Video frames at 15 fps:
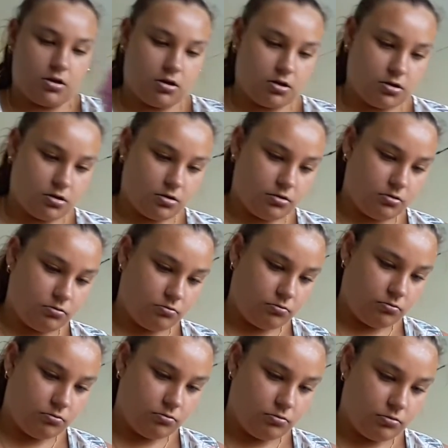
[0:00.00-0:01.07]

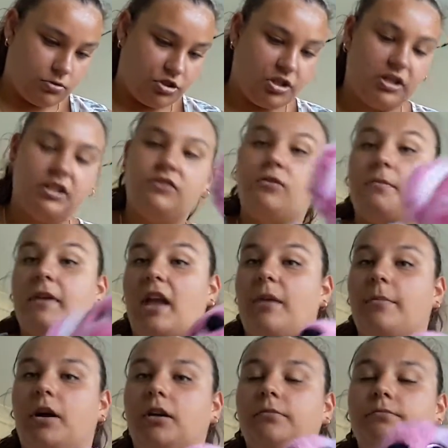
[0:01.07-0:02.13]
Um, she's from
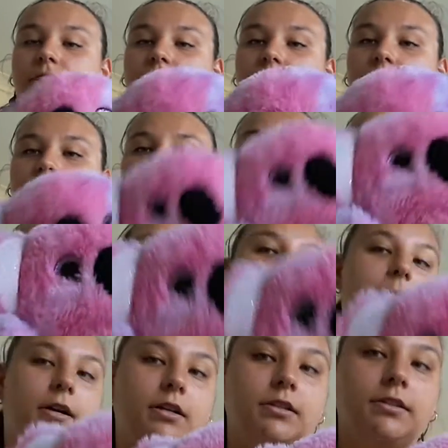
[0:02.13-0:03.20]
Kmart for seven
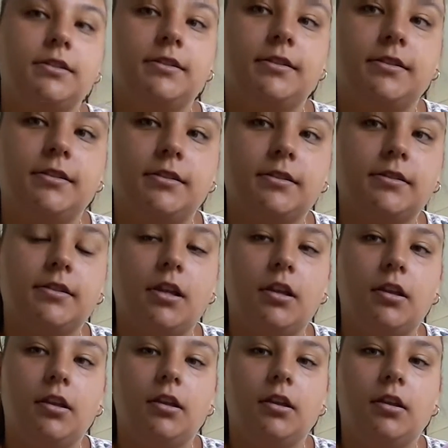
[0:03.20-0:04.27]
bucks
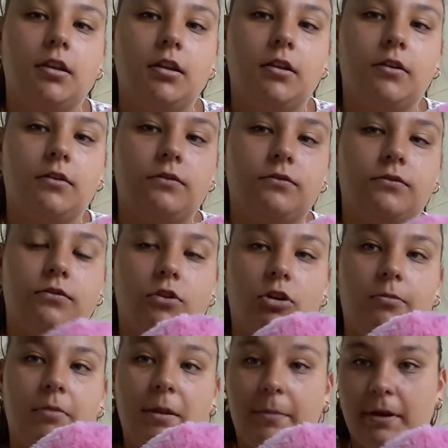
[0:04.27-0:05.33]

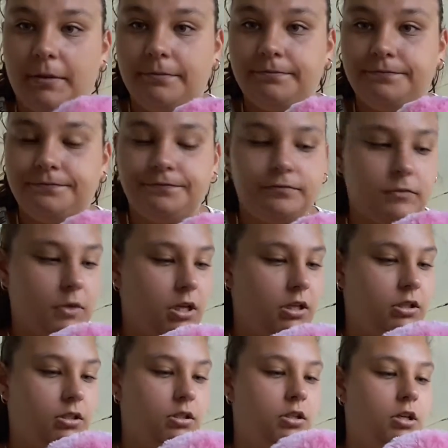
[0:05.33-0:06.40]
from my mum,
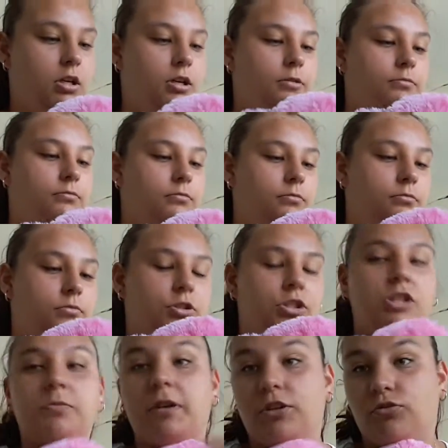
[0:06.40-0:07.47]
and um,
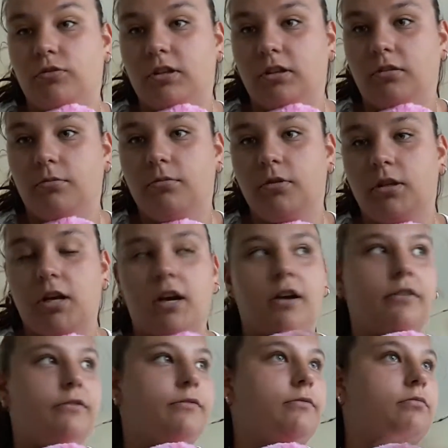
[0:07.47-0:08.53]
she's my dream.
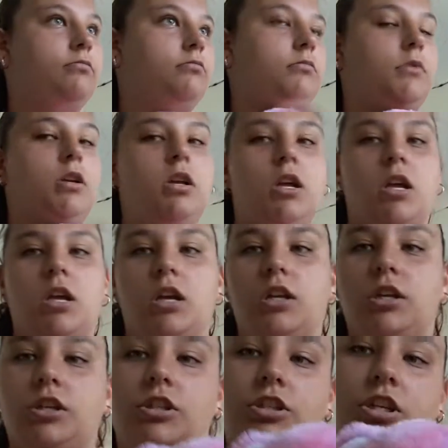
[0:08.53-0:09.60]
Like,
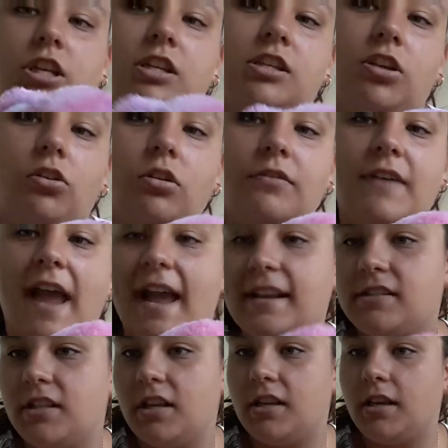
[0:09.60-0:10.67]
she sort of
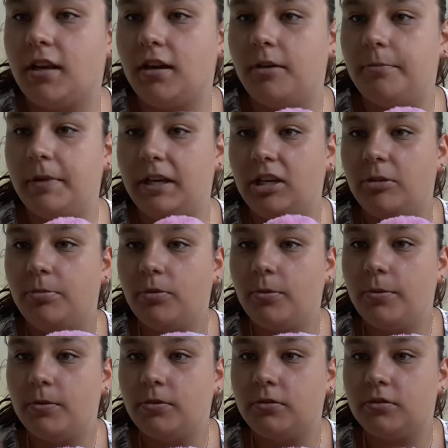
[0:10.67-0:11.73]
acts like a Beanie Boo
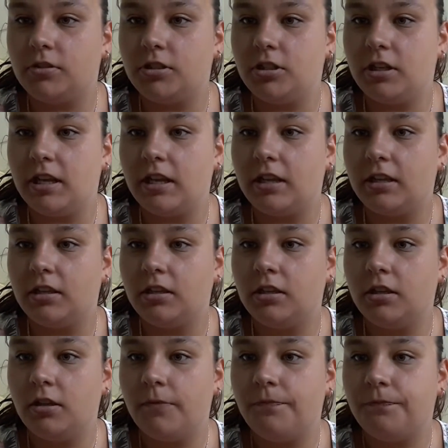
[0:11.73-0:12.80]
because Merry she,
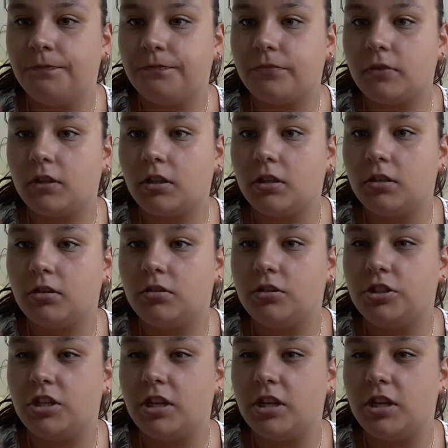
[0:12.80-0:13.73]
Christmas, because